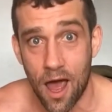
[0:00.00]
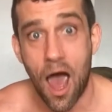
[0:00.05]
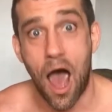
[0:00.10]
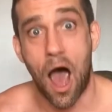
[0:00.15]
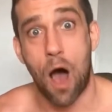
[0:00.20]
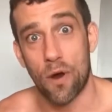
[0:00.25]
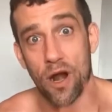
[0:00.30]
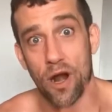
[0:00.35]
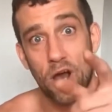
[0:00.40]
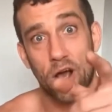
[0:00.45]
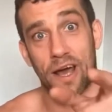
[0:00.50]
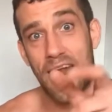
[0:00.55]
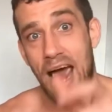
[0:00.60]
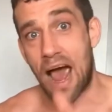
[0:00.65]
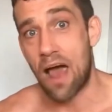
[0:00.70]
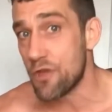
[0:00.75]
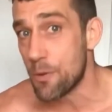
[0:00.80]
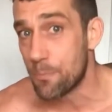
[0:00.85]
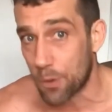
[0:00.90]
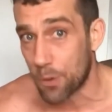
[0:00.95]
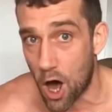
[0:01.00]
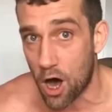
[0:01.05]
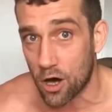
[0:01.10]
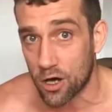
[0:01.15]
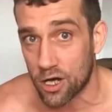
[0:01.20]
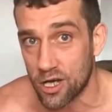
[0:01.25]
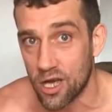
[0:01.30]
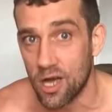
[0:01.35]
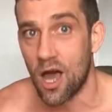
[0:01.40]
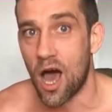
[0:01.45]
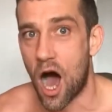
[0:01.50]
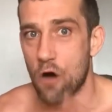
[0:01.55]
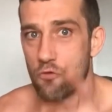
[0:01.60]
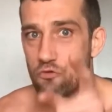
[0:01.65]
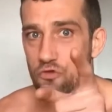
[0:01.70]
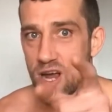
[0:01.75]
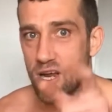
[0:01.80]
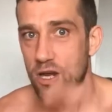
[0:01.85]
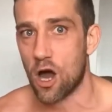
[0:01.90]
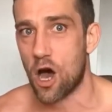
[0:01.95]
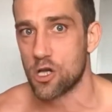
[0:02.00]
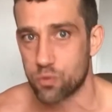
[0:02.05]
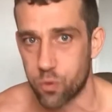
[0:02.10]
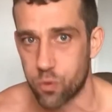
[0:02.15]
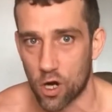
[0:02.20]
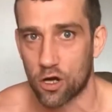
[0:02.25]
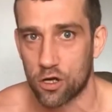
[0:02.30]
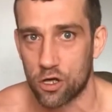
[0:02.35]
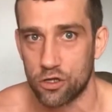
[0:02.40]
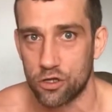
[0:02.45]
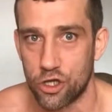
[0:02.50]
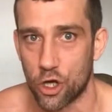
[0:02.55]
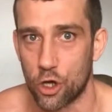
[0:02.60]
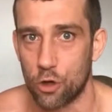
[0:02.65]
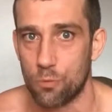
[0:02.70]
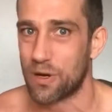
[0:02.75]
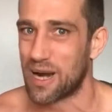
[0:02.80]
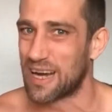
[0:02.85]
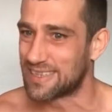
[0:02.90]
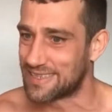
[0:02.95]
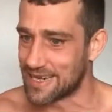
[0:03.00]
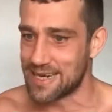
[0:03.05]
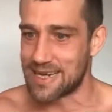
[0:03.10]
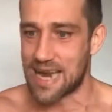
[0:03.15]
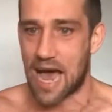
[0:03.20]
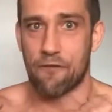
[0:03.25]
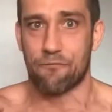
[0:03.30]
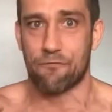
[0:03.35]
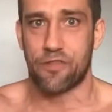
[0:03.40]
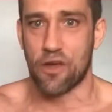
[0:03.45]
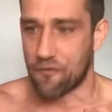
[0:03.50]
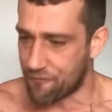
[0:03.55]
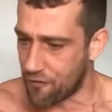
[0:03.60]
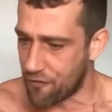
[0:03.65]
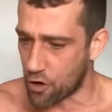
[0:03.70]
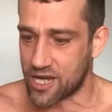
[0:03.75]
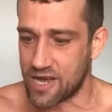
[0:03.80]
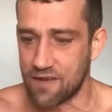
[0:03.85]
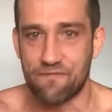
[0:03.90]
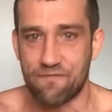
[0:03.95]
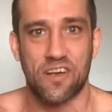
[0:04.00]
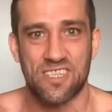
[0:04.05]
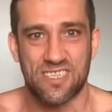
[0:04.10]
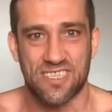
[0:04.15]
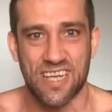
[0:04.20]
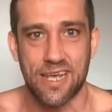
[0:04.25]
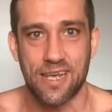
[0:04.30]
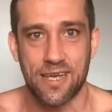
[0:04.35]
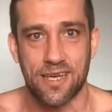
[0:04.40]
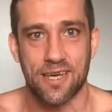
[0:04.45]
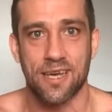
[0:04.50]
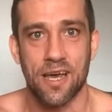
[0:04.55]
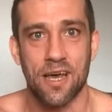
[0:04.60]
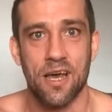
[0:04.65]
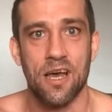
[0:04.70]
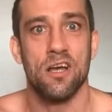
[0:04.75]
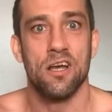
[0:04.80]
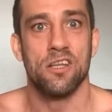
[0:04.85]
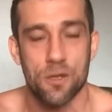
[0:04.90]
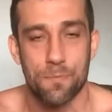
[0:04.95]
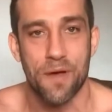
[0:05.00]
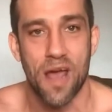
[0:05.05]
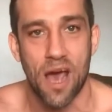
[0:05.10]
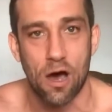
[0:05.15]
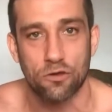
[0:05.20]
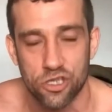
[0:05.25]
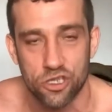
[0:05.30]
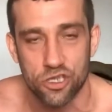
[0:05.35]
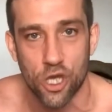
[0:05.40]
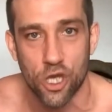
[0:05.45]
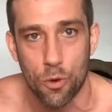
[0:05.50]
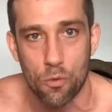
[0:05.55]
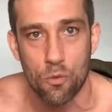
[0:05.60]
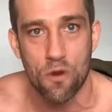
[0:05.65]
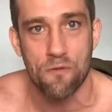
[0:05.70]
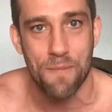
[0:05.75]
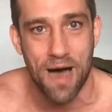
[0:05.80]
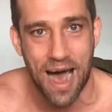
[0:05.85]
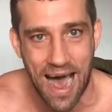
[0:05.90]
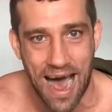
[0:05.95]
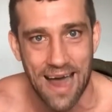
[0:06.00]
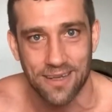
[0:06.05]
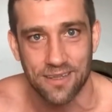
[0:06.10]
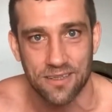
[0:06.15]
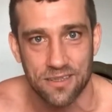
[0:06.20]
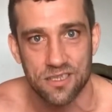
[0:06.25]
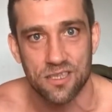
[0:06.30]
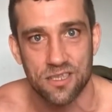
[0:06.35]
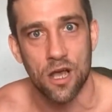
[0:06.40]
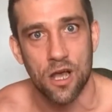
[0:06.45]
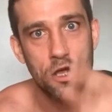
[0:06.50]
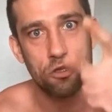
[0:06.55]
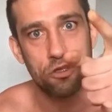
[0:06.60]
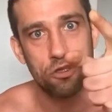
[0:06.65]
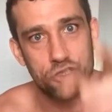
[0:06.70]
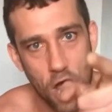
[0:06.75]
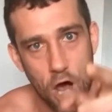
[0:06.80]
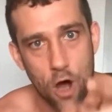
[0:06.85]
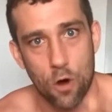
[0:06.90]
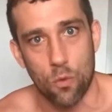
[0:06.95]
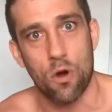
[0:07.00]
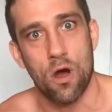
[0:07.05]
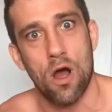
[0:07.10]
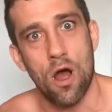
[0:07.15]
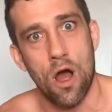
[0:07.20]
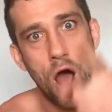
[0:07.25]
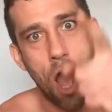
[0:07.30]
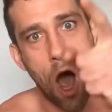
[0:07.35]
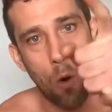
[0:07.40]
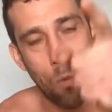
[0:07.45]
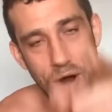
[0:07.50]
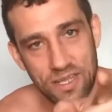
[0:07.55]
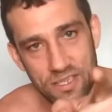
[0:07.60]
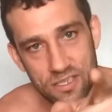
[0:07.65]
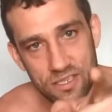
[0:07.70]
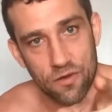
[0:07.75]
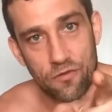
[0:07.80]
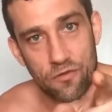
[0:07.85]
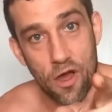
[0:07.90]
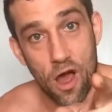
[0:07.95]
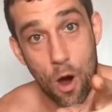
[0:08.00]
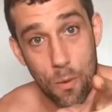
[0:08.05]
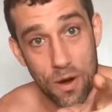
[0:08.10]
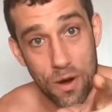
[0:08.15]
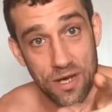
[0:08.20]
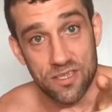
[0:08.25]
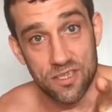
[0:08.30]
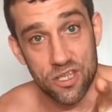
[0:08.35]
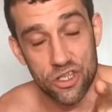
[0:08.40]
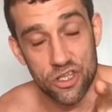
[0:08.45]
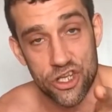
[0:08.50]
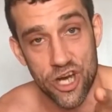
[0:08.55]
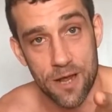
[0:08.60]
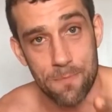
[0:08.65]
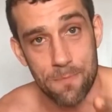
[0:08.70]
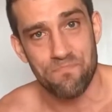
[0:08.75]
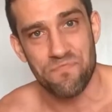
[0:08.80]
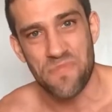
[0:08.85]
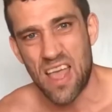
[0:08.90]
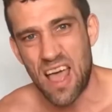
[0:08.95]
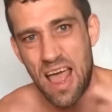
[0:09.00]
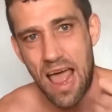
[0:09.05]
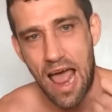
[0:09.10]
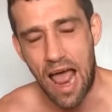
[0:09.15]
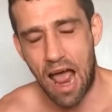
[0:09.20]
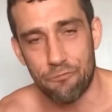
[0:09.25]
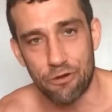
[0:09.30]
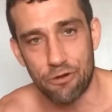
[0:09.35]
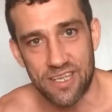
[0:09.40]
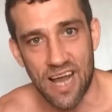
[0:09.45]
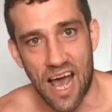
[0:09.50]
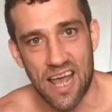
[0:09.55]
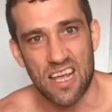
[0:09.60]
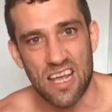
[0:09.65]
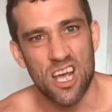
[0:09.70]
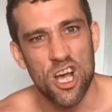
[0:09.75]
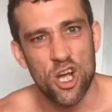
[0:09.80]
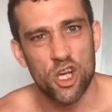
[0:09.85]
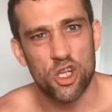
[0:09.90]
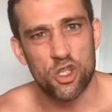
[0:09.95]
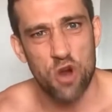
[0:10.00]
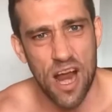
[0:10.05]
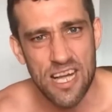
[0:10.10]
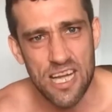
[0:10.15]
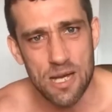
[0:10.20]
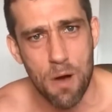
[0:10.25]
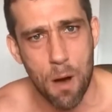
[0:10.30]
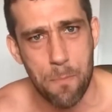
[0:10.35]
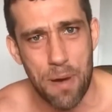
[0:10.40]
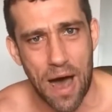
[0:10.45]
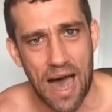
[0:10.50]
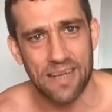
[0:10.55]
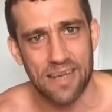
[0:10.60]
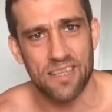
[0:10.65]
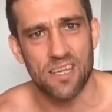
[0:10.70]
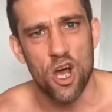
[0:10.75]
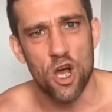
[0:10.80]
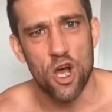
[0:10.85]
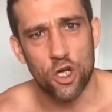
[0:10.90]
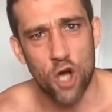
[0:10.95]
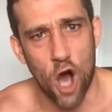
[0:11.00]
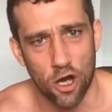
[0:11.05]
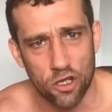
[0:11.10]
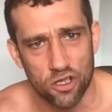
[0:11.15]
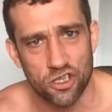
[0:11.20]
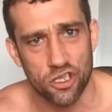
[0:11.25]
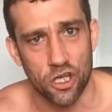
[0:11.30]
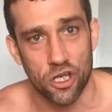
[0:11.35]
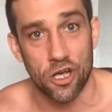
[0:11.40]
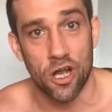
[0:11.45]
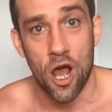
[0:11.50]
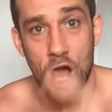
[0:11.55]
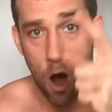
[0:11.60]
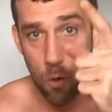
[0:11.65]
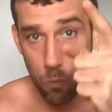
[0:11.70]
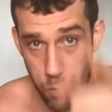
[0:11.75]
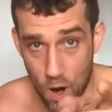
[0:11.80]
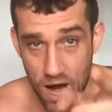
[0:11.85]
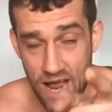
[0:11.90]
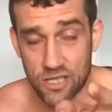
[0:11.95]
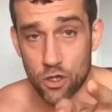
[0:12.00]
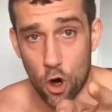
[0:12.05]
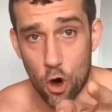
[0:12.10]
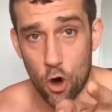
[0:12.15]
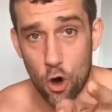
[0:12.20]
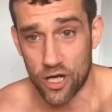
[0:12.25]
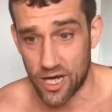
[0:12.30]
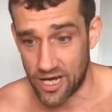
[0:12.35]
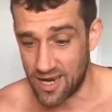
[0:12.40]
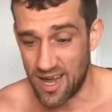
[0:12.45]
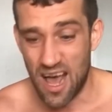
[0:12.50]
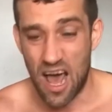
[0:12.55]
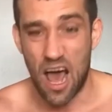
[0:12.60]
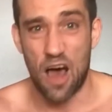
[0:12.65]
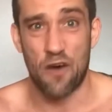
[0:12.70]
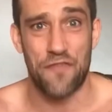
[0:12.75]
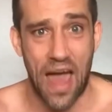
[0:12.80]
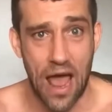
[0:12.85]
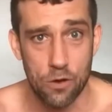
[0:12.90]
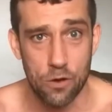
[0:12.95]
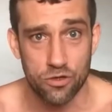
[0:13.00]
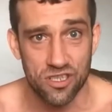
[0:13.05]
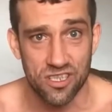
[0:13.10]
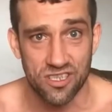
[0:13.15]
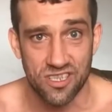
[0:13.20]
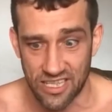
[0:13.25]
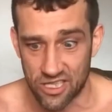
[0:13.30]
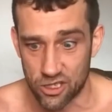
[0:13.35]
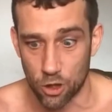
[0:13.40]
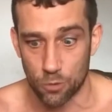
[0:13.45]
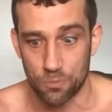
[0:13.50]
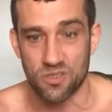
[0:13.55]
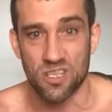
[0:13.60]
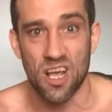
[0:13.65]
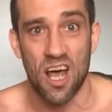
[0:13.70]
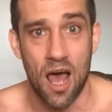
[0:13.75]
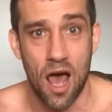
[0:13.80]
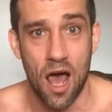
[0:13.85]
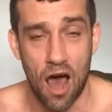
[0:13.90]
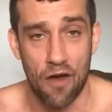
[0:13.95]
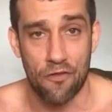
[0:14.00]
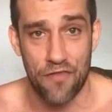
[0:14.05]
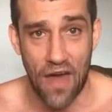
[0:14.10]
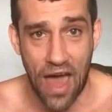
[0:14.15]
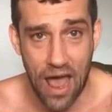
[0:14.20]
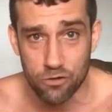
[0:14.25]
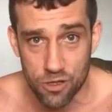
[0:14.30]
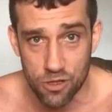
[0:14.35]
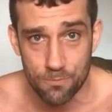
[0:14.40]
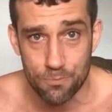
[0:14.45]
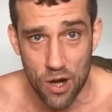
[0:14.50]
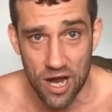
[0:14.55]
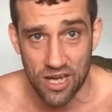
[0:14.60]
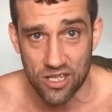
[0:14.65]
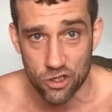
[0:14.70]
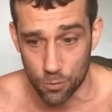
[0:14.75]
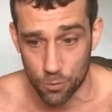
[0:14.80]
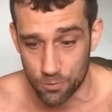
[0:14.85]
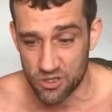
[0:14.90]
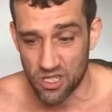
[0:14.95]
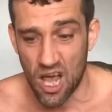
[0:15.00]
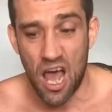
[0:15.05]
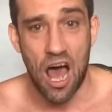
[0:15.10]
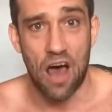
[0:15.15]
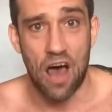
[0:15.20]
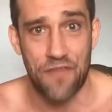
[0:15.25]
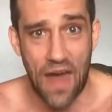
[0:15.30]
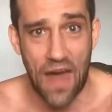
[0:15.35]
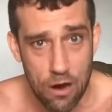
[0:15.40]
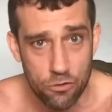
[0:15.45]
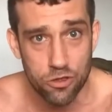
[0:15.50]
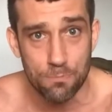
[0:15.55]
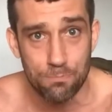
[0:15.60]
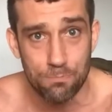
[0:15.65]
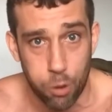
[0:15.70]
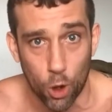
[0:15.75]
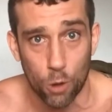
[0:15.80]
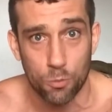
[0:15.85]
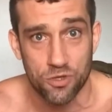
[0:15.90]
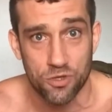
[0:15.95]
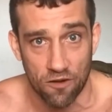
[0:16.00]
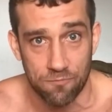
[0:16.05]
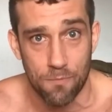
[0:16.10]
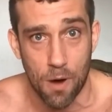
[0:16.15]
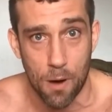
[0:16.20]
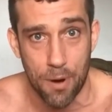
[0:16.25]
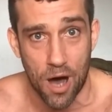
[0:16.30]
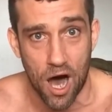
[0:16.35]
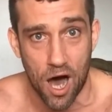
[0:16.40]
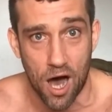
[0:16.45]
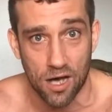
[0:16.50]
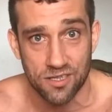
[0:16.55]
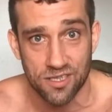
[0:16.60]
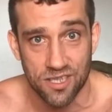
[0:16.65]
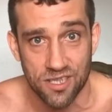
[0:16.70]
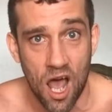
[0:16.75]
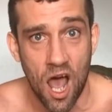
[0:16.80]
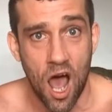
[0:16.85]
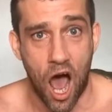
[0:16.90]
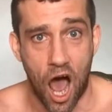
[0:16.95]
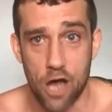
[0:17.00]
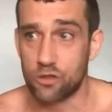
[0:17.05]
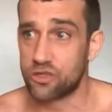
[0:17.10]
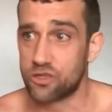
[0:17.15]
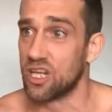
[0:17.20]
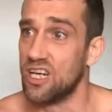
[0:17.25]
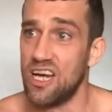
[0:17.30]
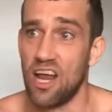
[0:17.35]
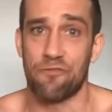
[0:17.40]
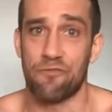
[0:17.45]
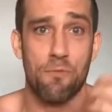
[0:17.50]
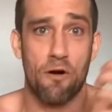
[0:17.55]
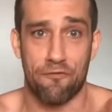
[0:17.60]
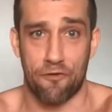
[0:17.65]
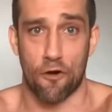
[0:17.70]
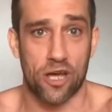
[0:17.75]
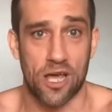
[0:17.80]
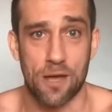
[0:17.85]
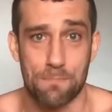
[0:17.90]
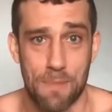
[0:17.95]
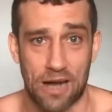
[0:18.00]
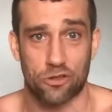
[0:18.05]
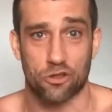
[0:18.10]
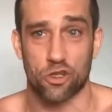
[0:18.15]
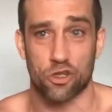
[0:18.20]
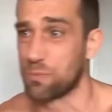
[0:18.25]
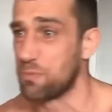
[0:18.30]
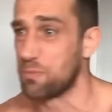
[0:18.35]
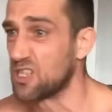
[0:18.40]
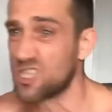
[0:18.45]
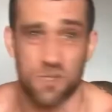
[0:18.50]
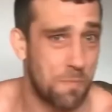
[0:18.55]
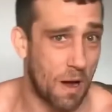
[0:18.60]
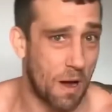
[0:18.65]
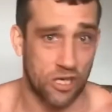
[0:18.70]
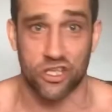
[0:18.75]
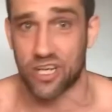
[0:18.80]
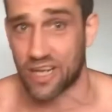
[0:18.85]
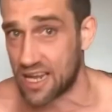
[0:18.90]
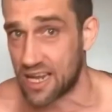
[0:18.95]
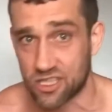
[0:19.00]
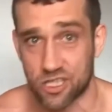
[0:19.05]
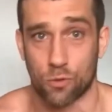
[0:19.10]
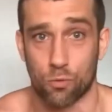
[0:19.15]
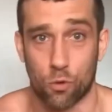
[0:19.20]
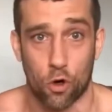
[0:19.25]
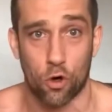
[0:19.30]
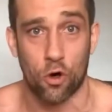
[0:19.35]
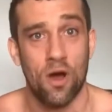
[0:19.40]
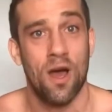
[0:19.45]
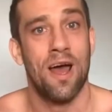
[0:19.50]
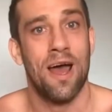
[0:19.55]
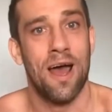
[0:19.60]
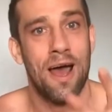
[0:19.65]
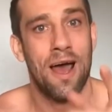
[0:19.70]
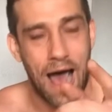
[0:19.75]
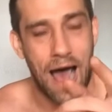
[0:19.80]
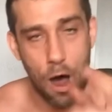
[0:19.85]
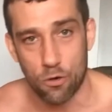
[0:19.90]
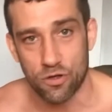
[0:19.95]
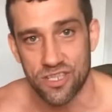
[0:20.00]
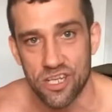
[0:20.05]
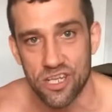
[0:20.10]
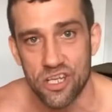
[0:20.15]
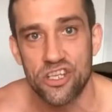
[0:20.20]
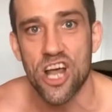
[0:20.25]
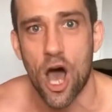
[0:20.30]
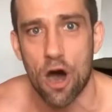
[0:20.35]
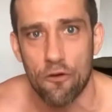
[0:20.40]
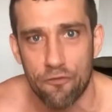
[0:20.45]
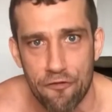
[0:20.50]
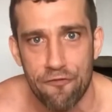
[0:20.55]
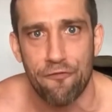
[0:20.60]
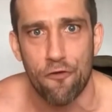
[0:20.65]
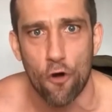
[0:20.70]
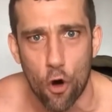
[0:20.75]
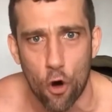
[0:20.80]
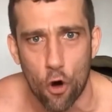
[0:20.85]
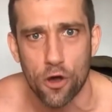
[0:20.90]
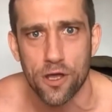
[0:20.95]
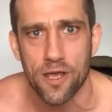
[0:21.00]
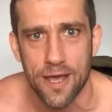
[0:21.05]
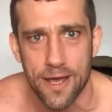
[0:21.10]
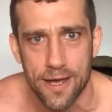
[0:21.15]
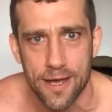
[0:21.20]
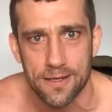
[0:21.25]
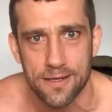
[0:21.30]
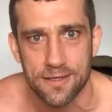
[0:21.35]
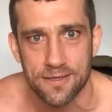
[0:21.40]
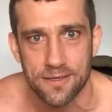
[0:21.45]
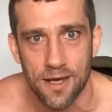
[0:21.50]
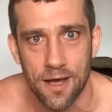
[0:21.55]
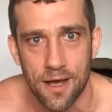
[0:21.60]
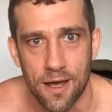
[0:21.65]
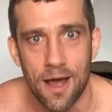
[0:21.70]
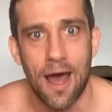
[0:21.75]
And when I got out the block, I realised what I could do, but I didn't have the fucking physique to be able to do it with my hands. So, I went to the gym every day, trained in my pad, constant, and we're talking 1,000 sit-ups, 1,000 press-ups, 1,000 pull-ups off my bars. I used to lift my fucking mattress up and smash it against the wall. I was in jail for 4 years.